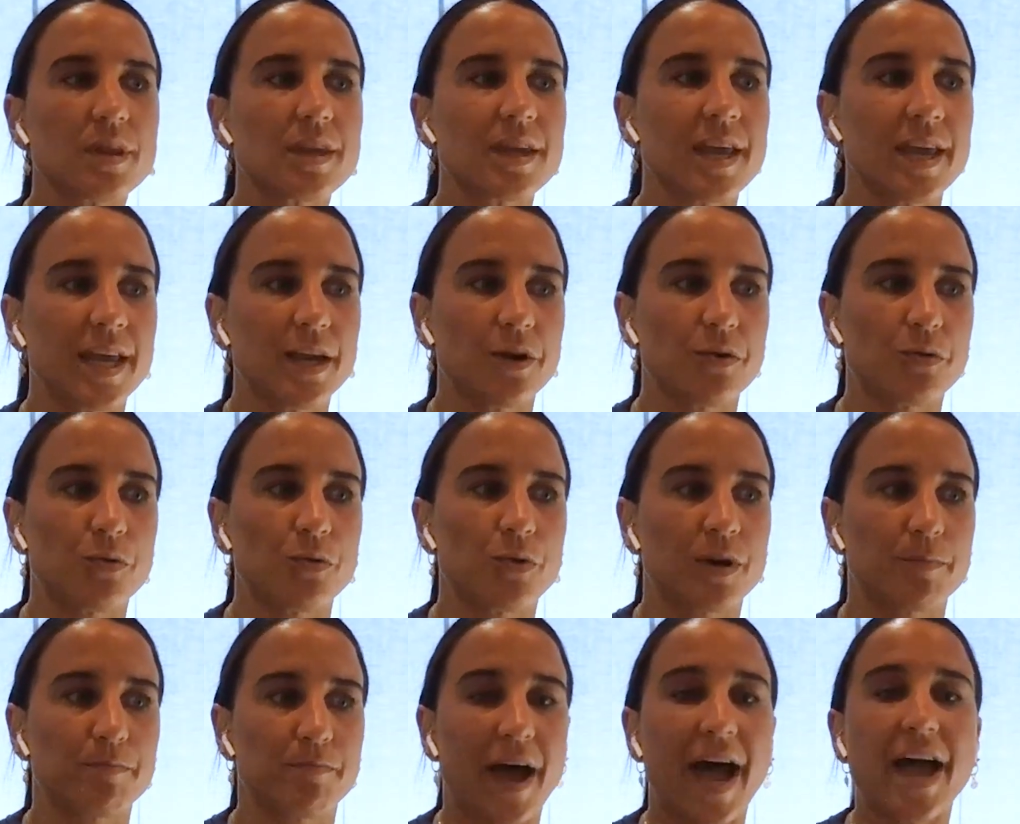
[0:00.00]
it'll
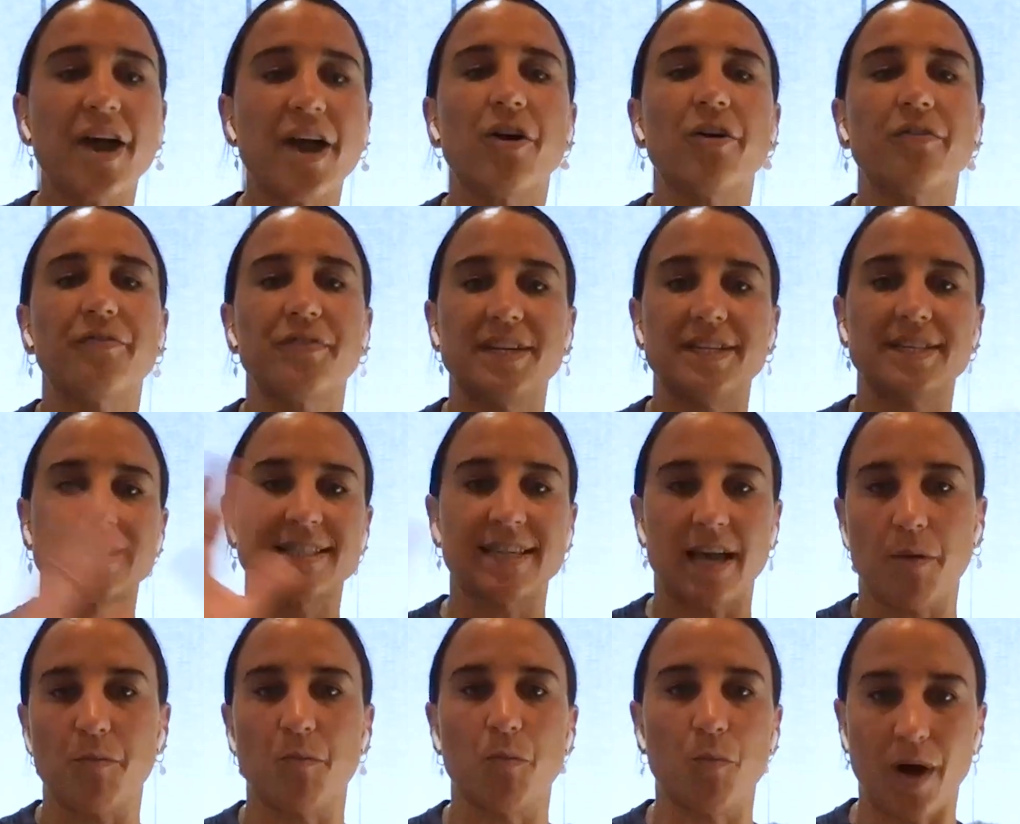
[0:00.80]
pay off in
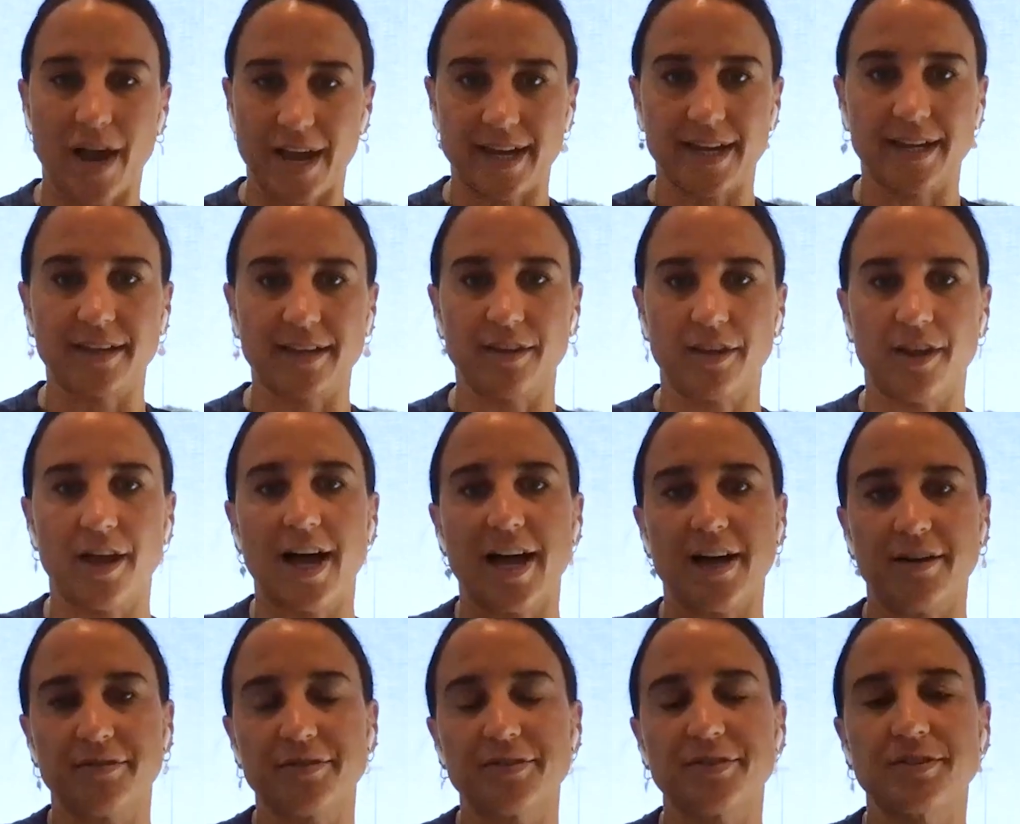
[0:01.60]
some way in
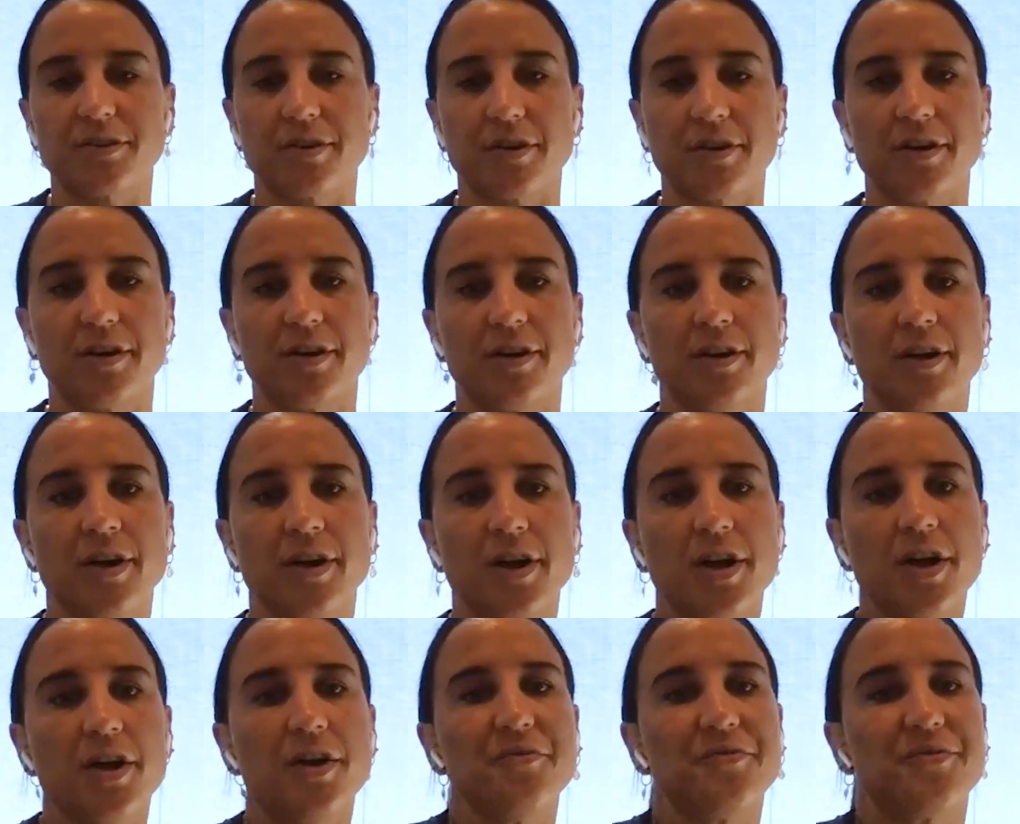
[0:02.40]
life. So
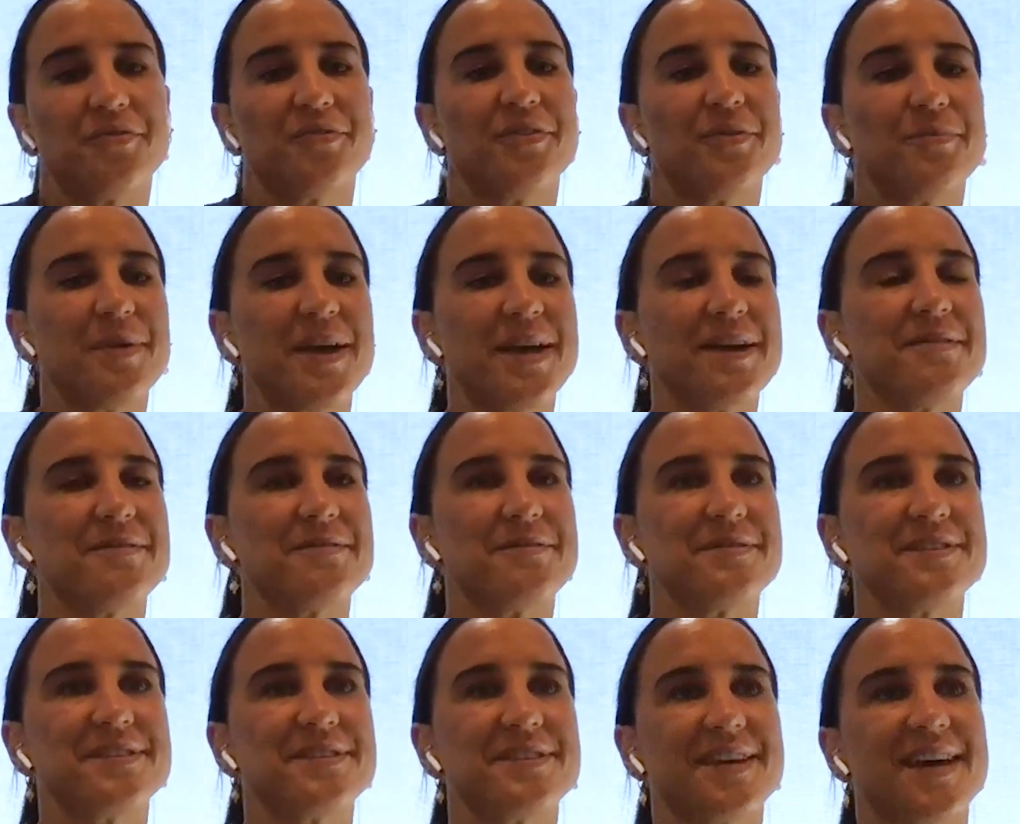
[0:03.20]
for me, it
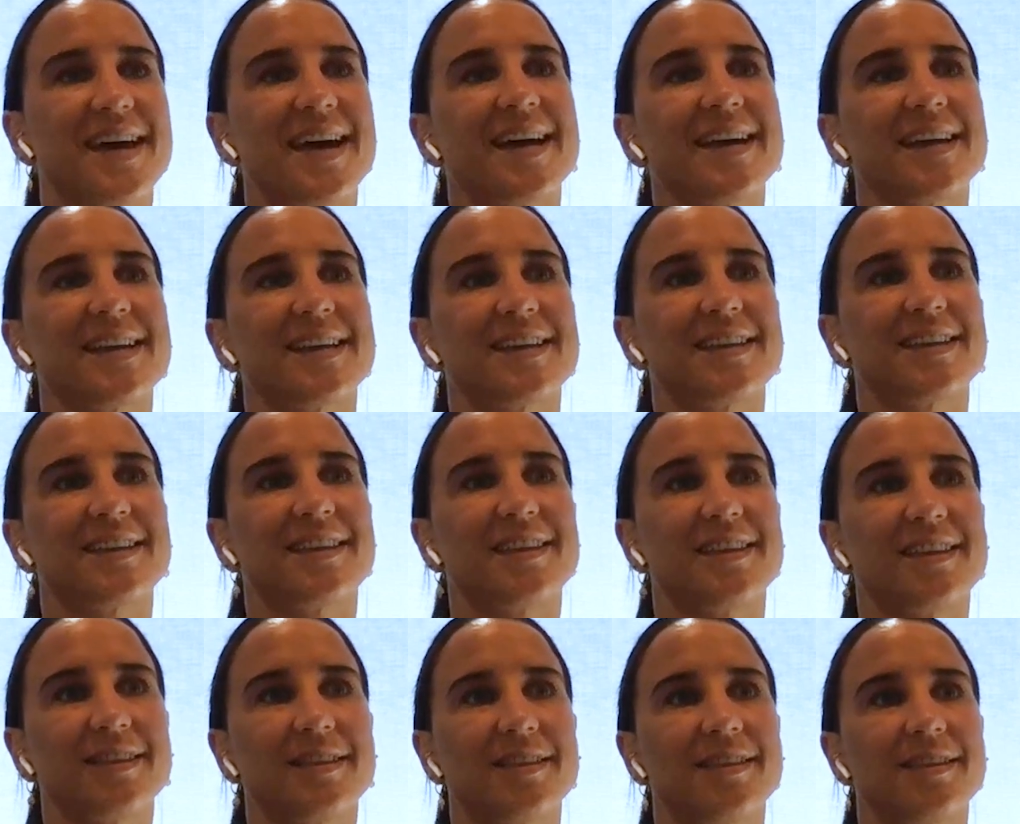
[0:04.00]
was like
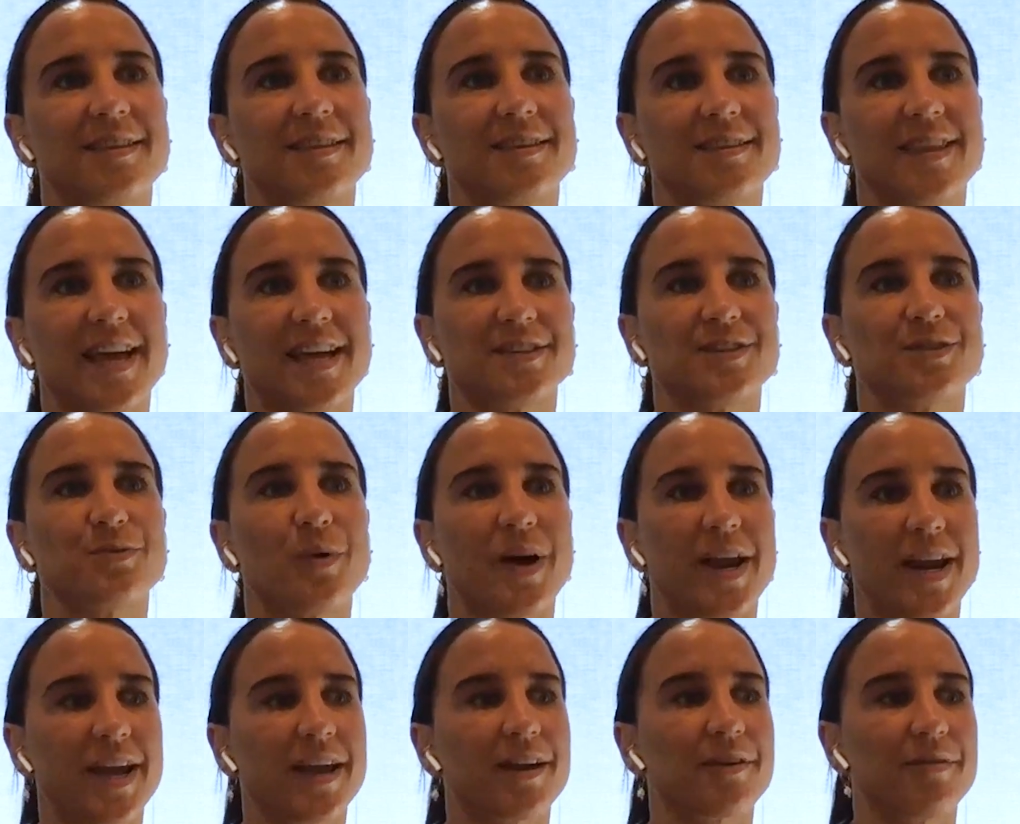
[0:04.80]
that sweat
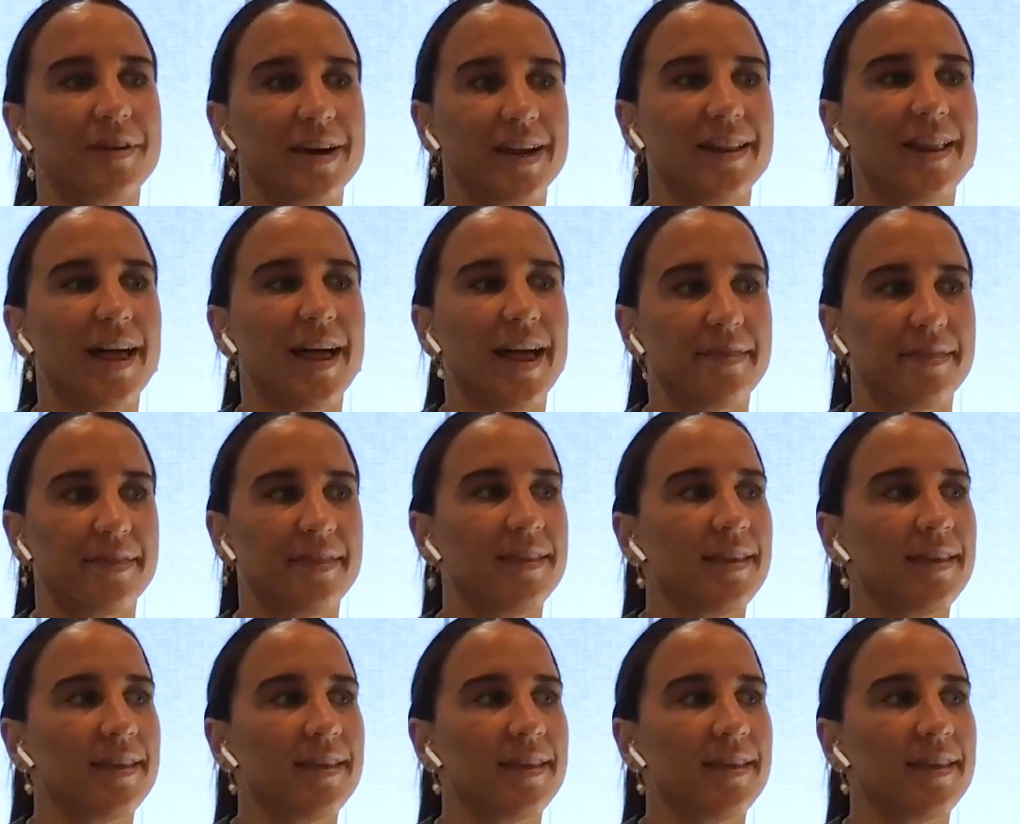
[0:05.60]
equity, like